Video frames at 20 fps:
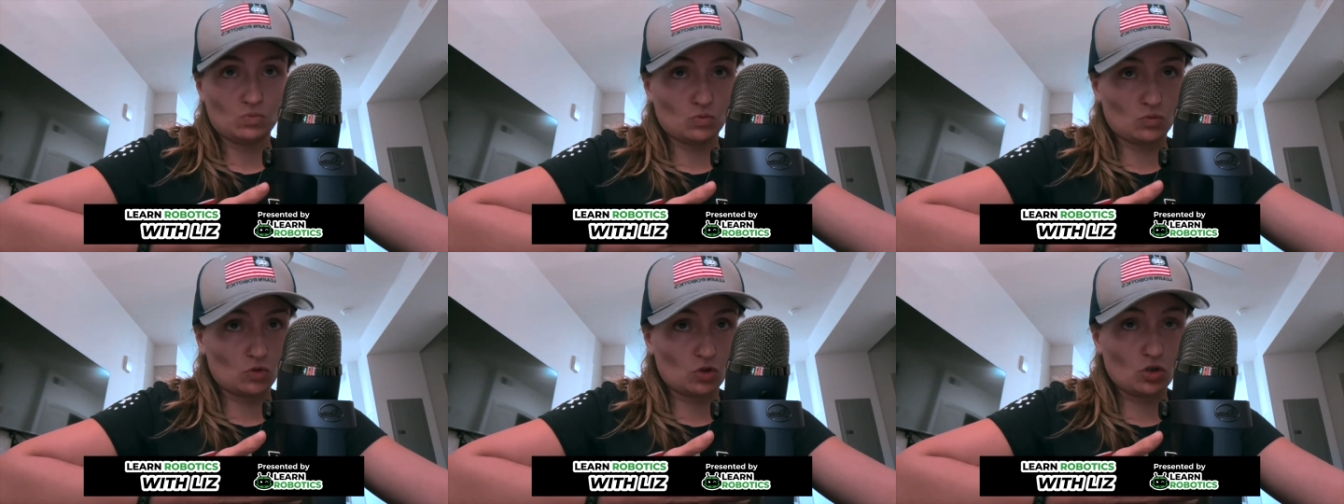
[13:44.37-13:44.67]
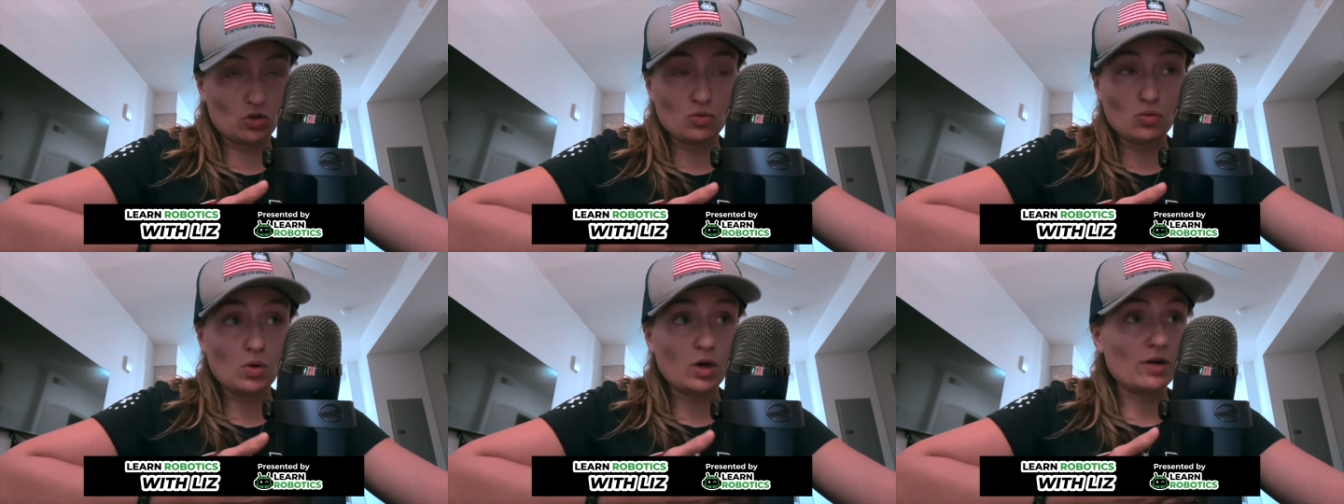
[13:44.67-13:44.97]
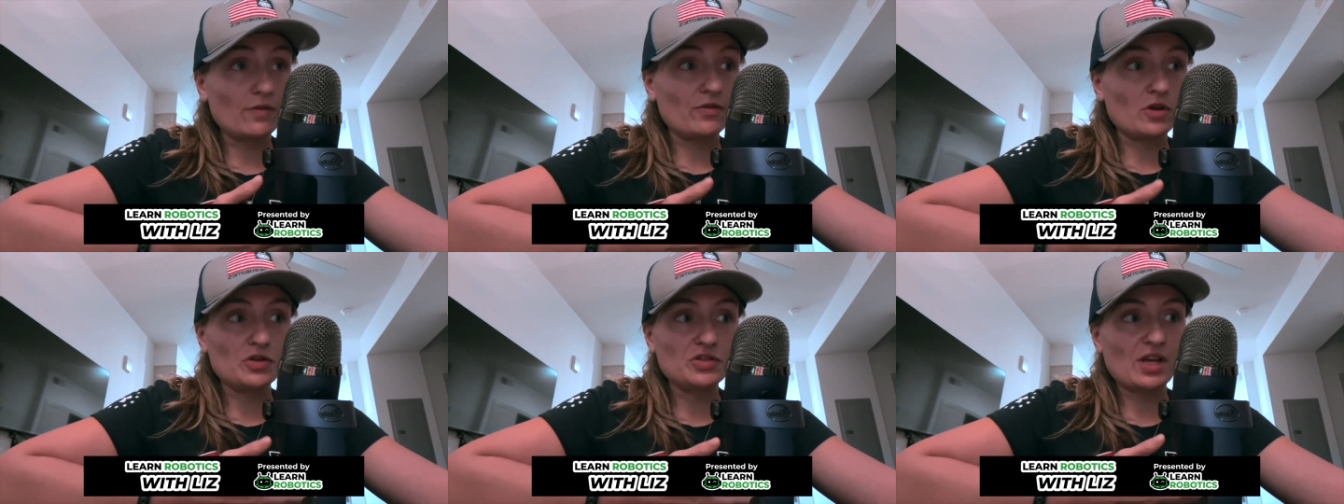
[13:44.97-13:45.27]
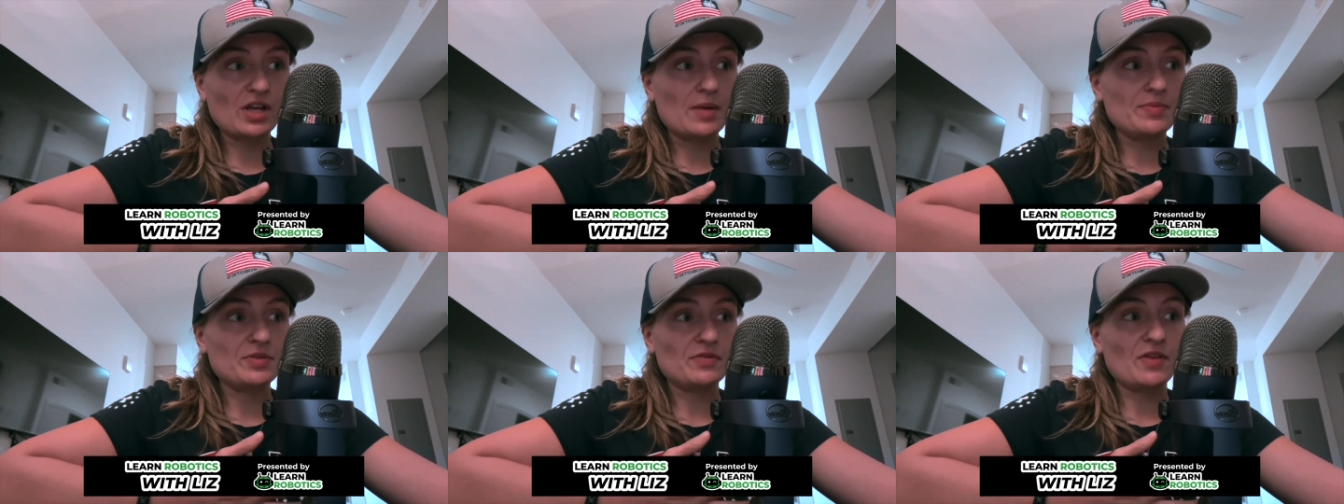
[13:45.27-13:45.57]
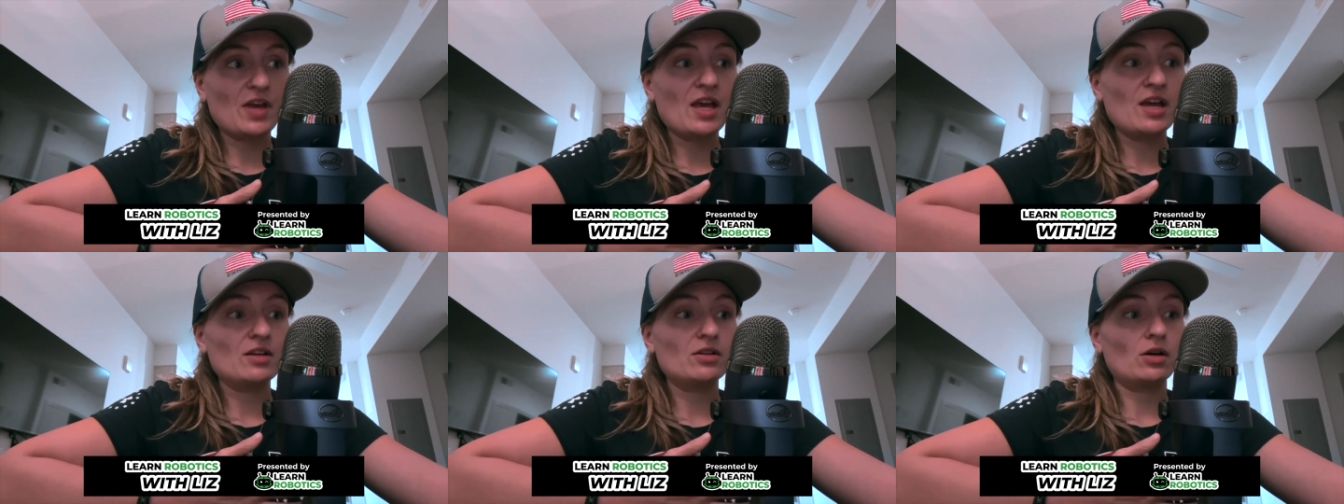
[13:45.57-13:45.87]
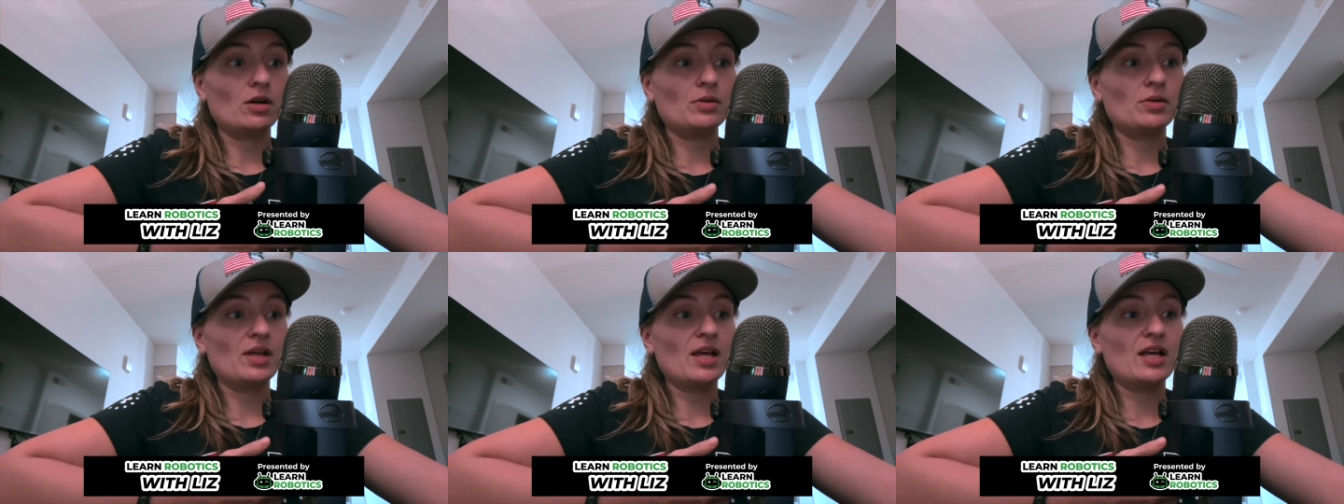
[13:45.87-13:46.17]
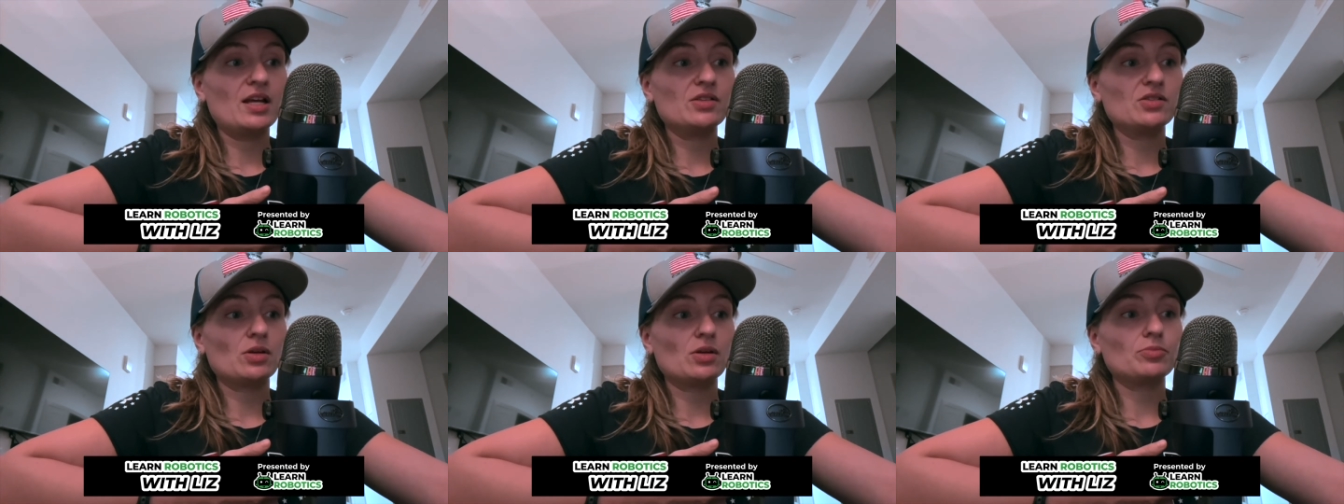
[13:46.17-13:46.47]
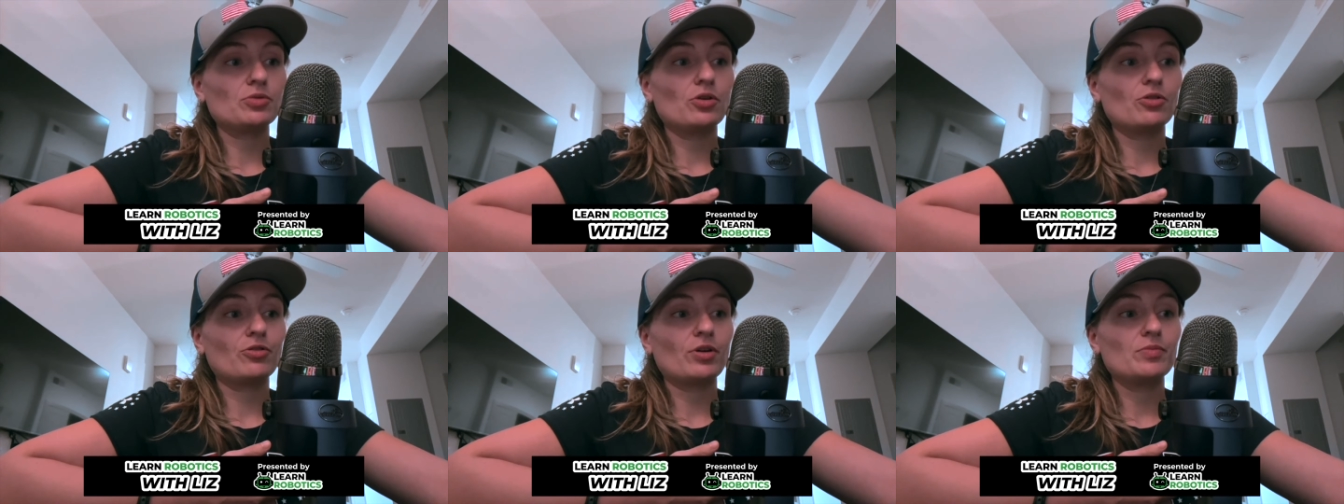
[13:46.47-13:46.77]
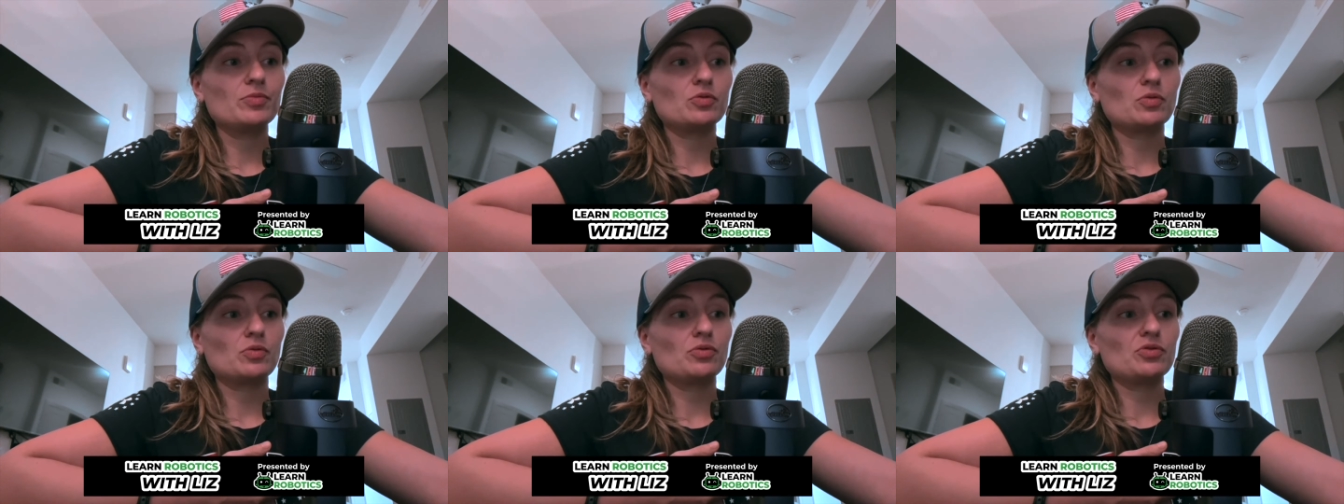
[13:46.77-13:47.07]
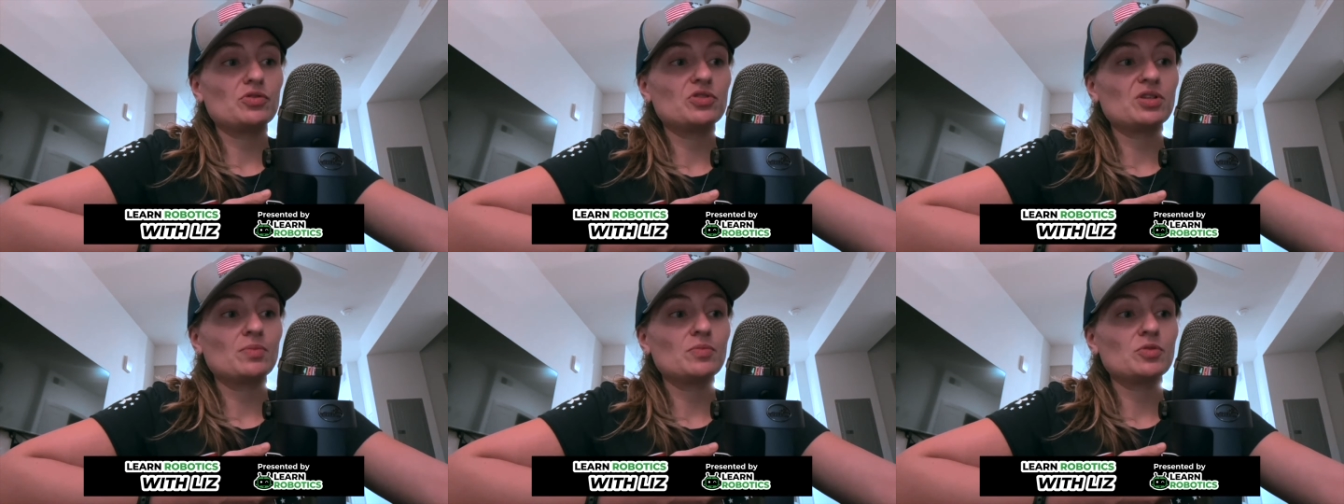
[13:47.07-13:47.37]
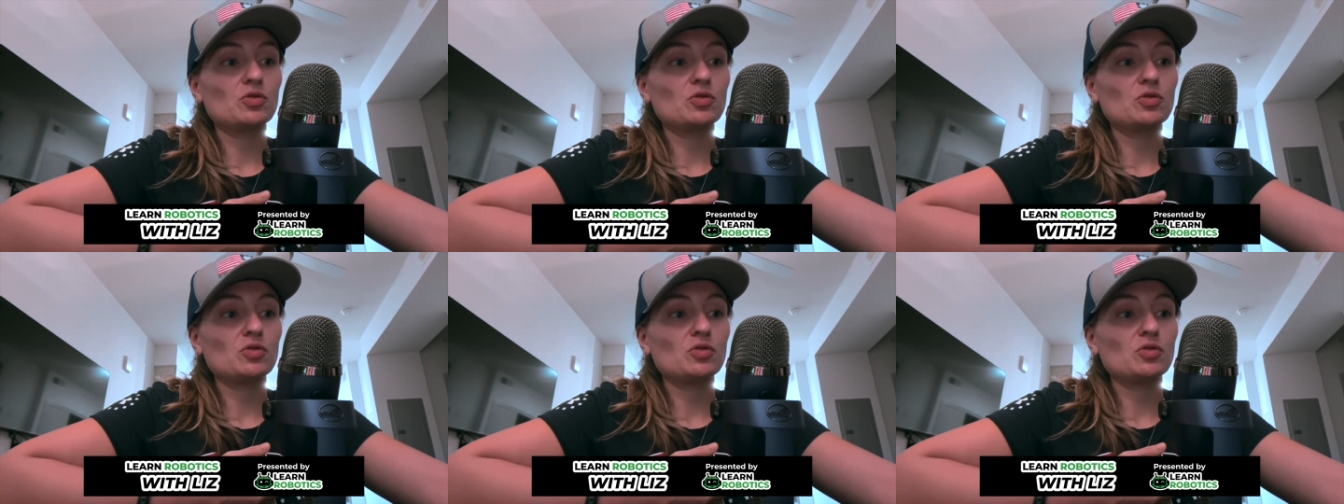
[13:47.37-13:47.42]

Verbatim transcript: do one of those types of hand on hands on programs where there's some